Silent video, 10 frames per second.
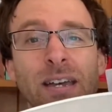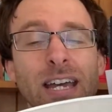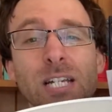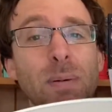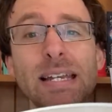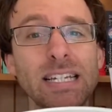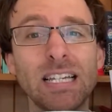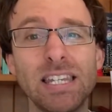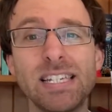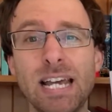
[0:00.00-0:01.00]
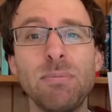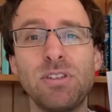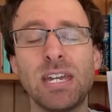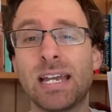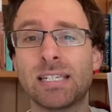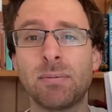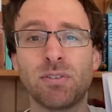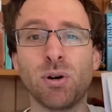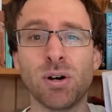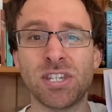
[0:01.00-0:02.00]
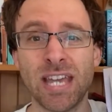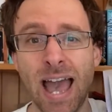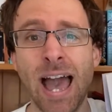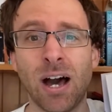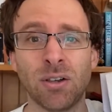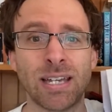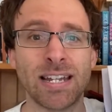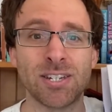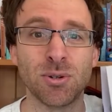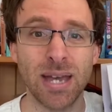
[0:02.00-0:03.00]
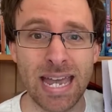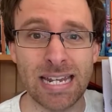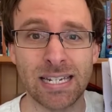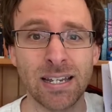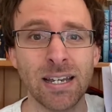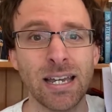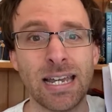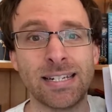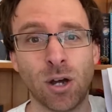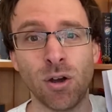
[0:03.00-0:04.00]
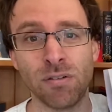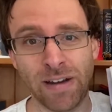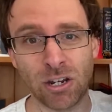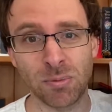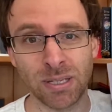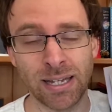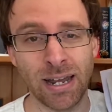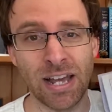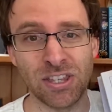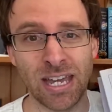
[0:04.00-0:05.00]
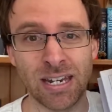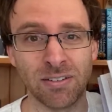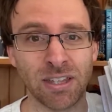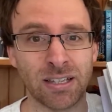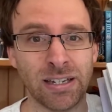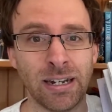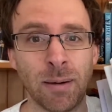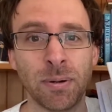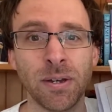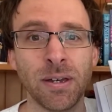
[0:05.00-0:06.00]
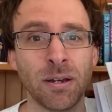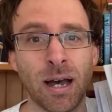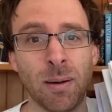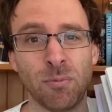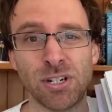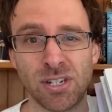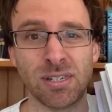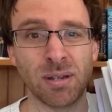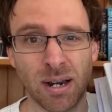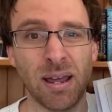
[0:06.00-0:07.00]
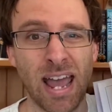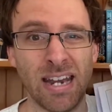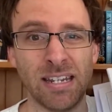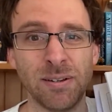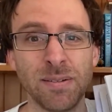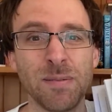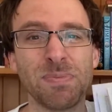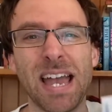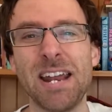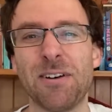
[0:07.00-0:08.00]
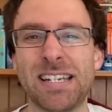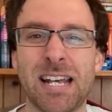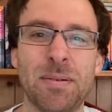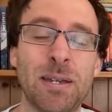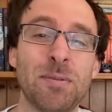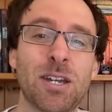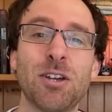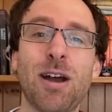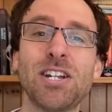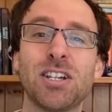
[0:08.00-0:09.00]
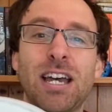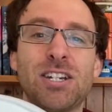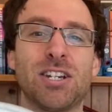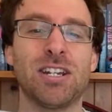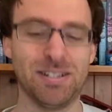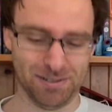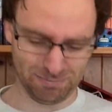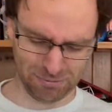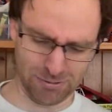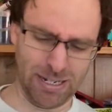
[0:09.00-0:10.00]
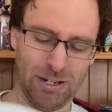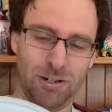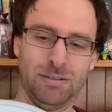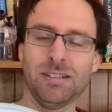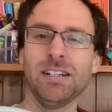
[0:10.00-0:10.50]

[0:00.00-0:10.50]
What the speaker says: It's basically the same thing, except of course the owl gets to eat its own vacuum cleaner at the end of the cleanup, which is kind of handy. Anyway, Sammy, congratulations. Oh, hang on.